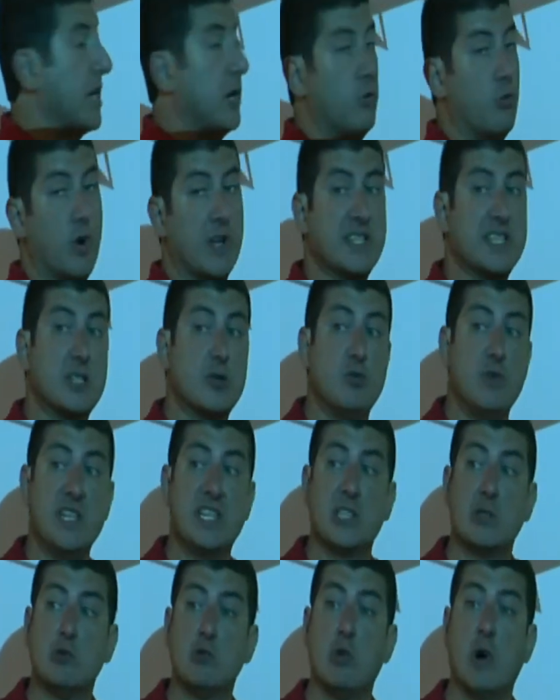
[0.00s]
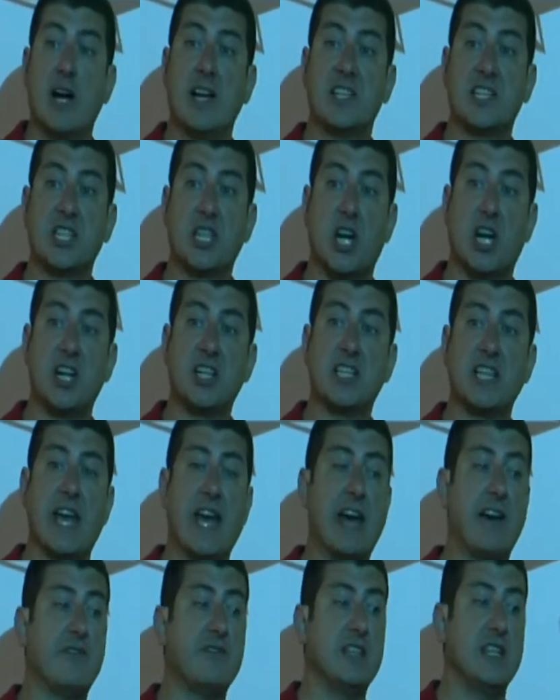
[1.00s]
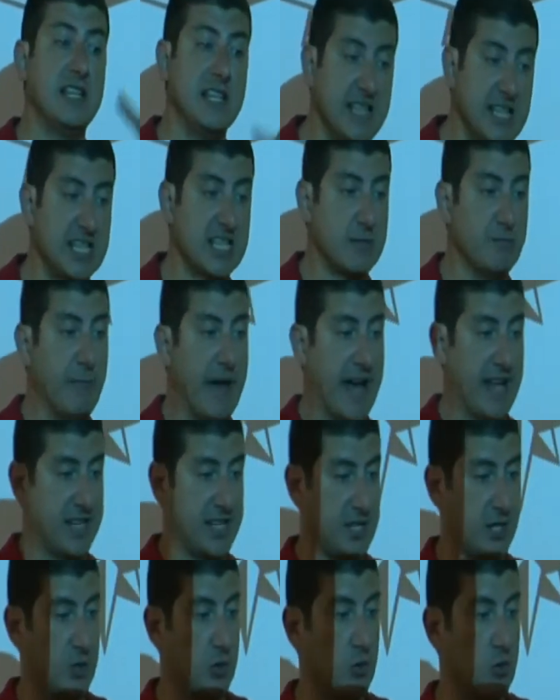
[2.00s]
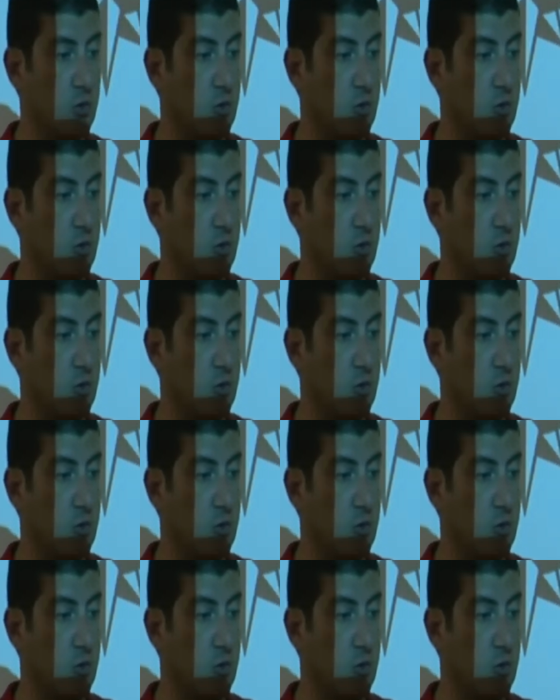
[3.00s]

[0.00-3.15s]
what's the reason why stars have the least mass?